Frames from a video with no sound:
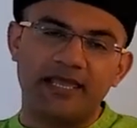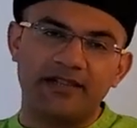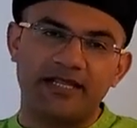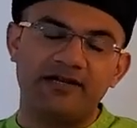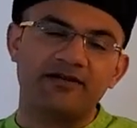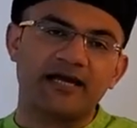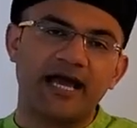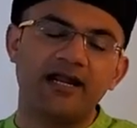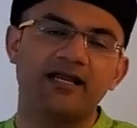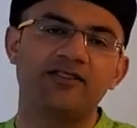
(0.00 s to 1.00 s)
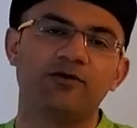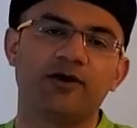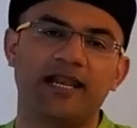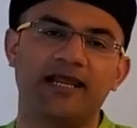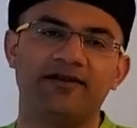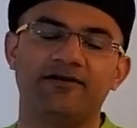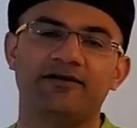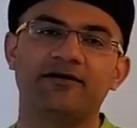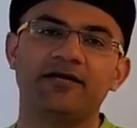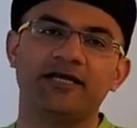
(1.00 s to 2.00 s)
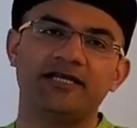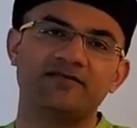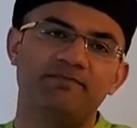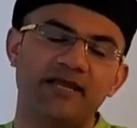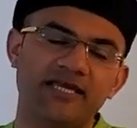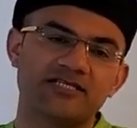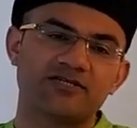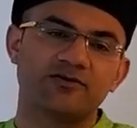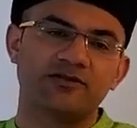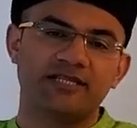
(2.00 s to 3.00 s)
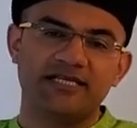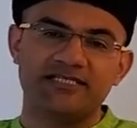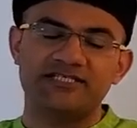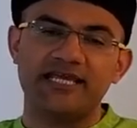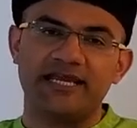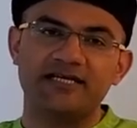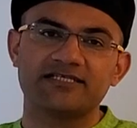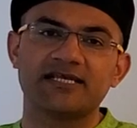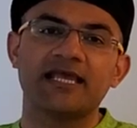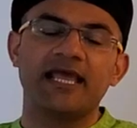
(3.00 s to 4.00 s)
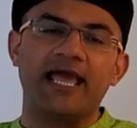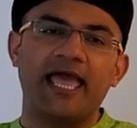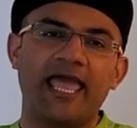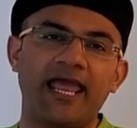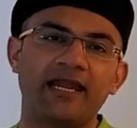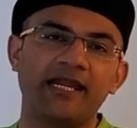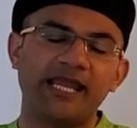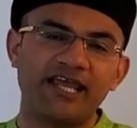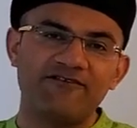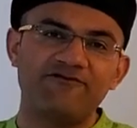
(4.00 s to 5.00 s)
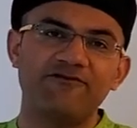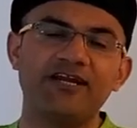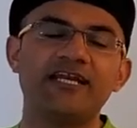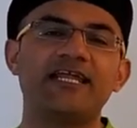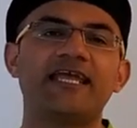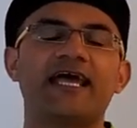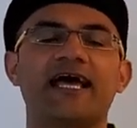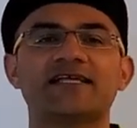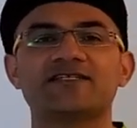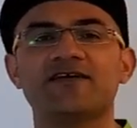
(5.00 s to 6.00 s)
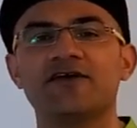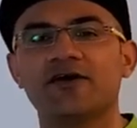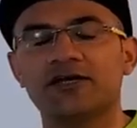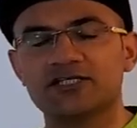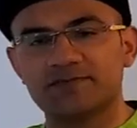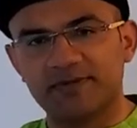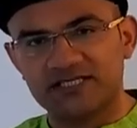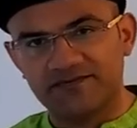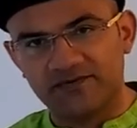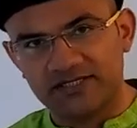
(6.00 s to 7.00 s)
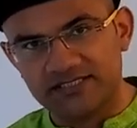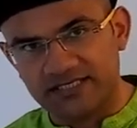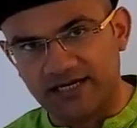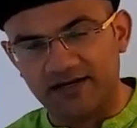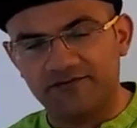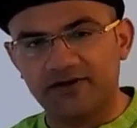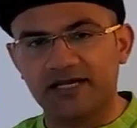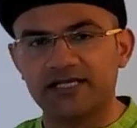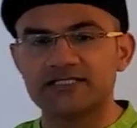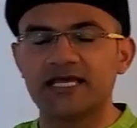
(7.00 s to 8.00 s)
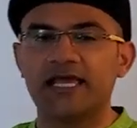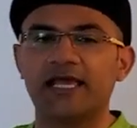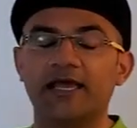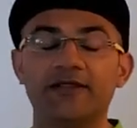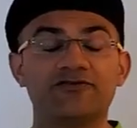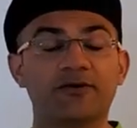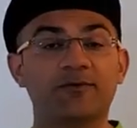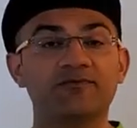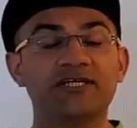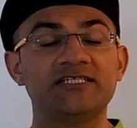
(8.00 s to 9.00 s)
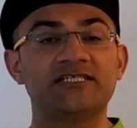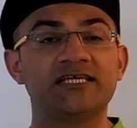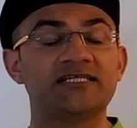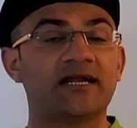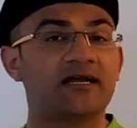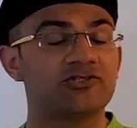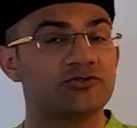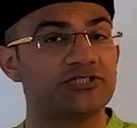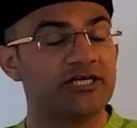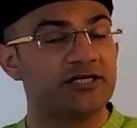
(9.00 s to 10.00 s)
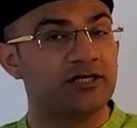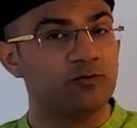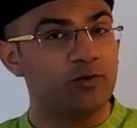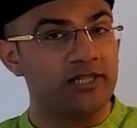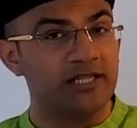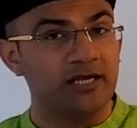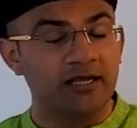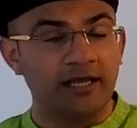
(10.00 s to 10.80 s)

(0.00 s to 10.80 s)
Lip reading: the entire Hindu calendar is based on these dates, and every day has a specific significance. And some of these days are associated with